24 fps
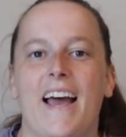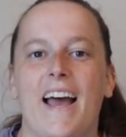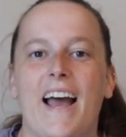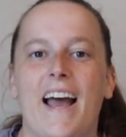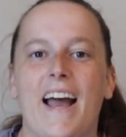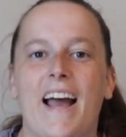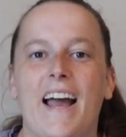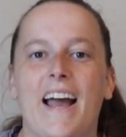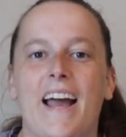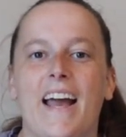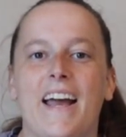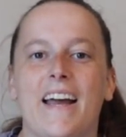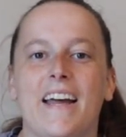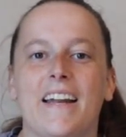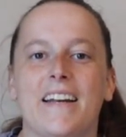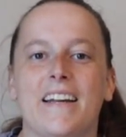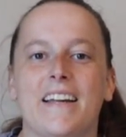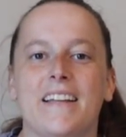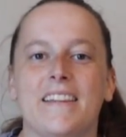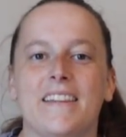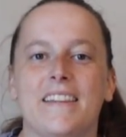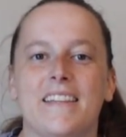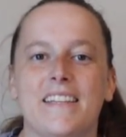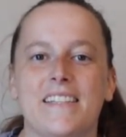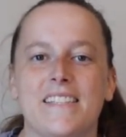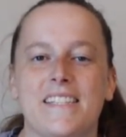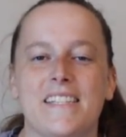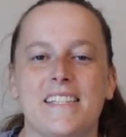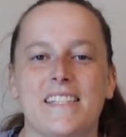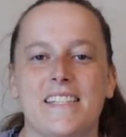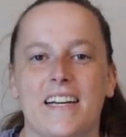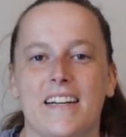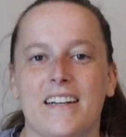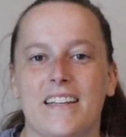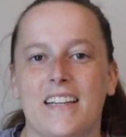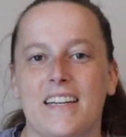And this
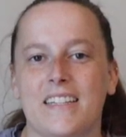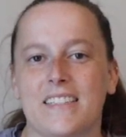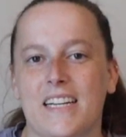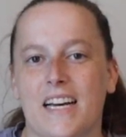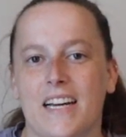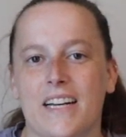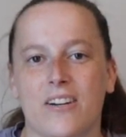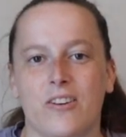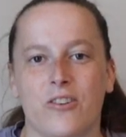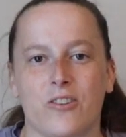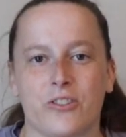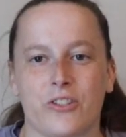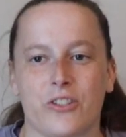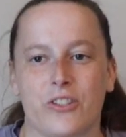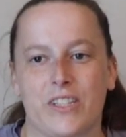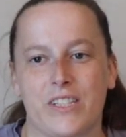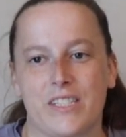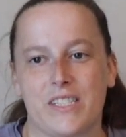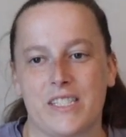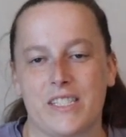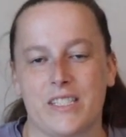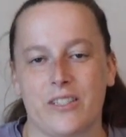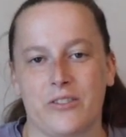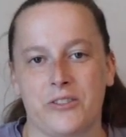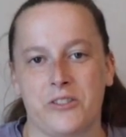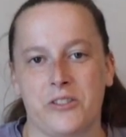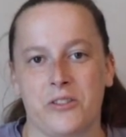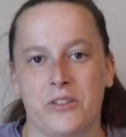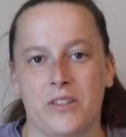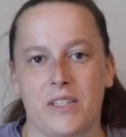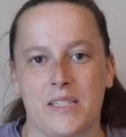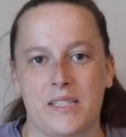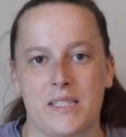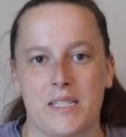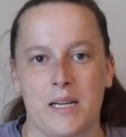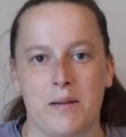is kind of that diet culture that still to
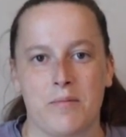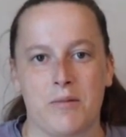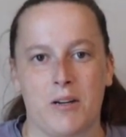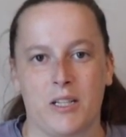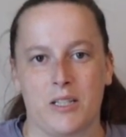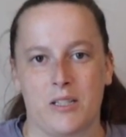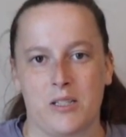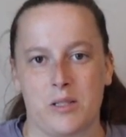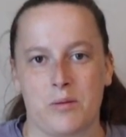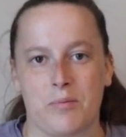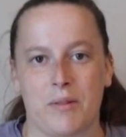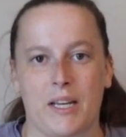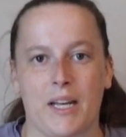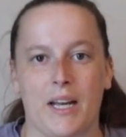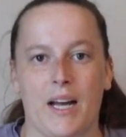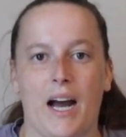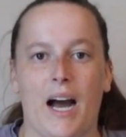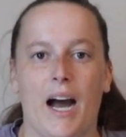this day bothers me.